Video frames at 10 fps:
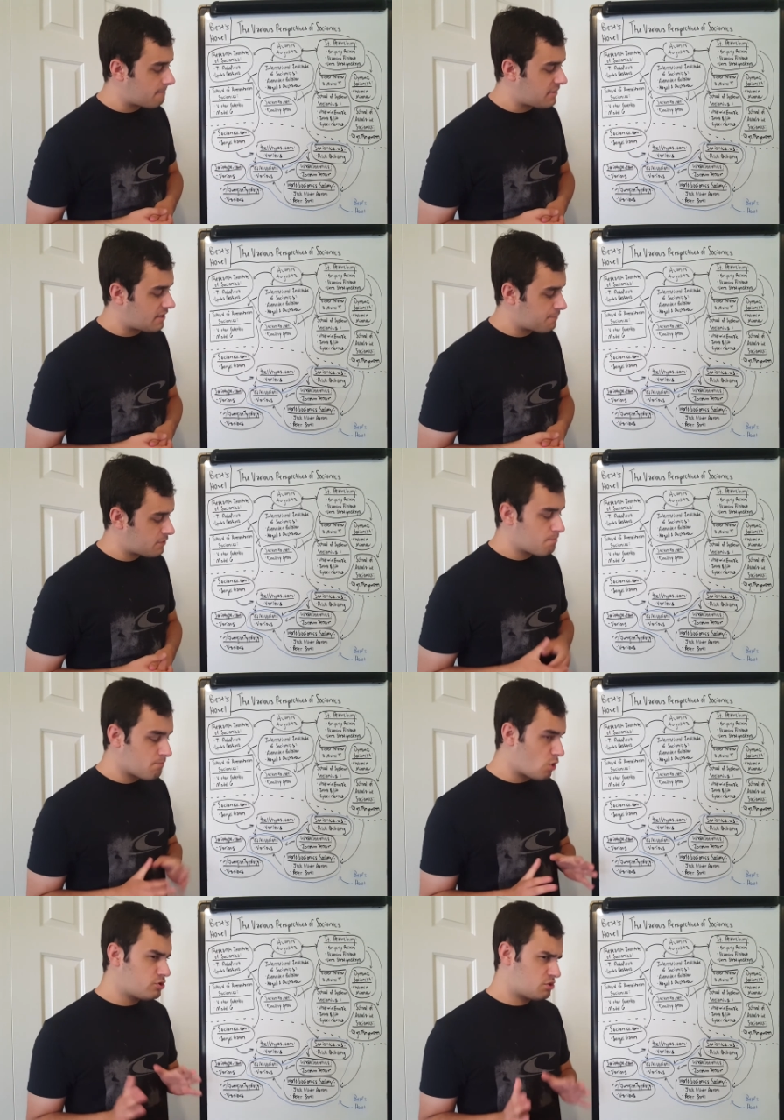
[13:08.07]
But for the
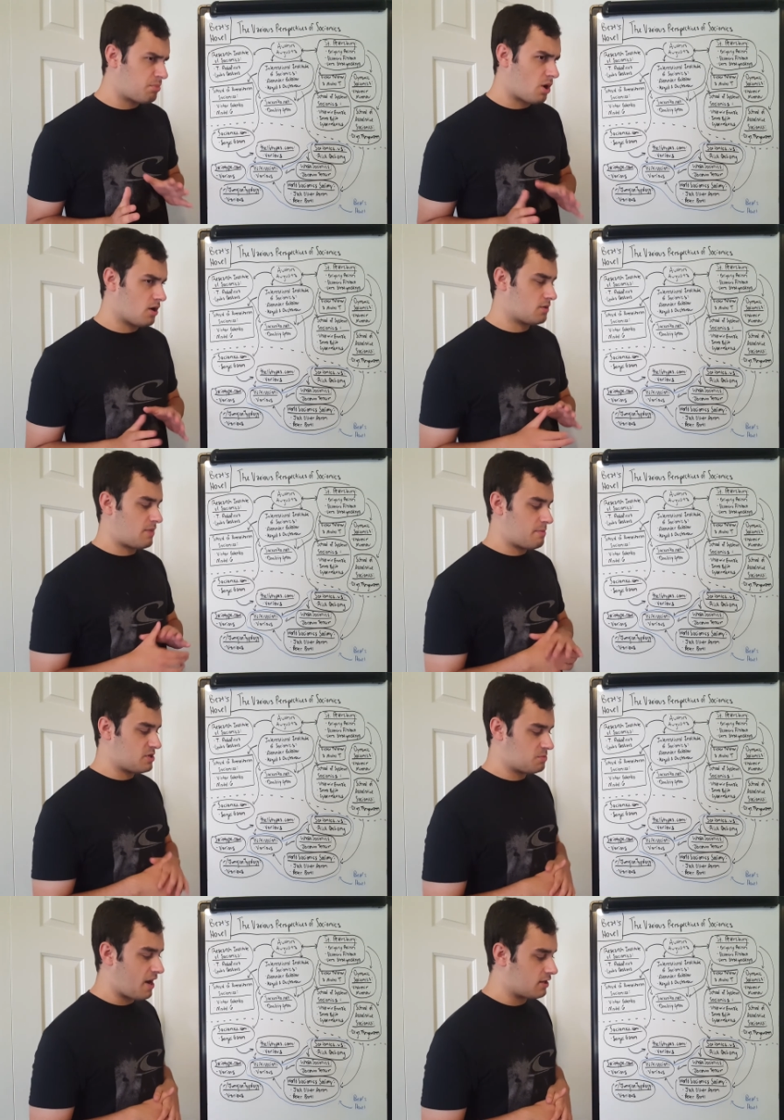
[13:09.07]
most part, my
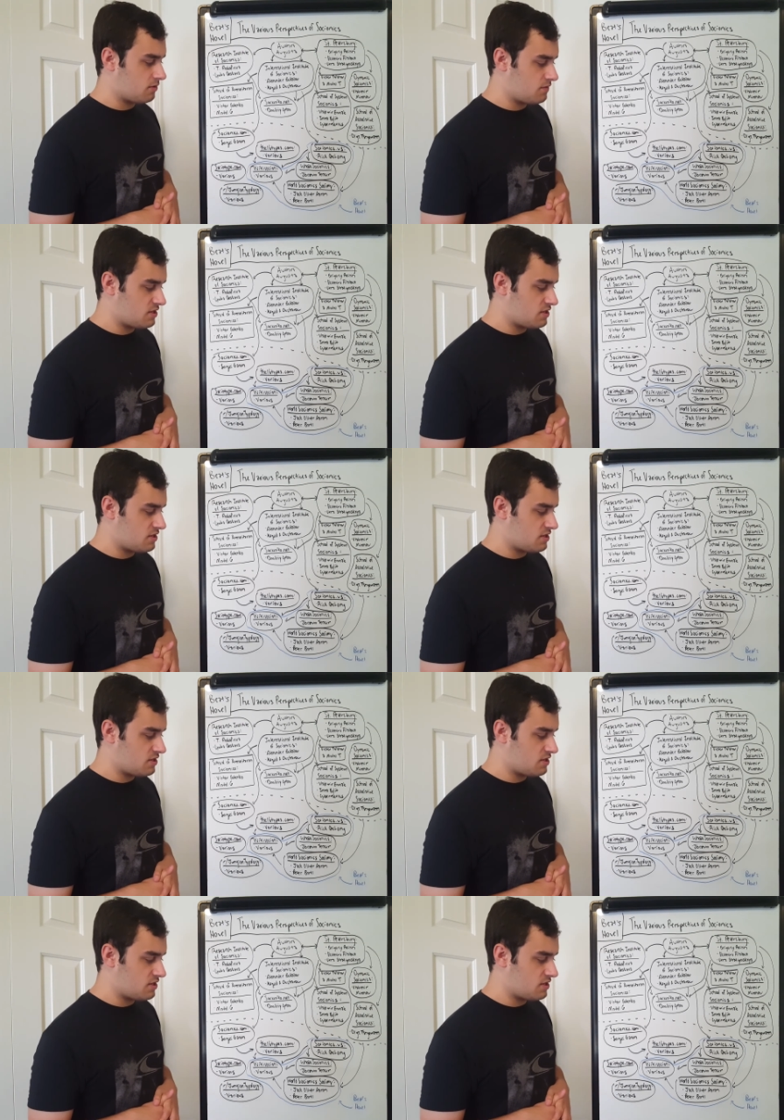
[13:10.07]
perspective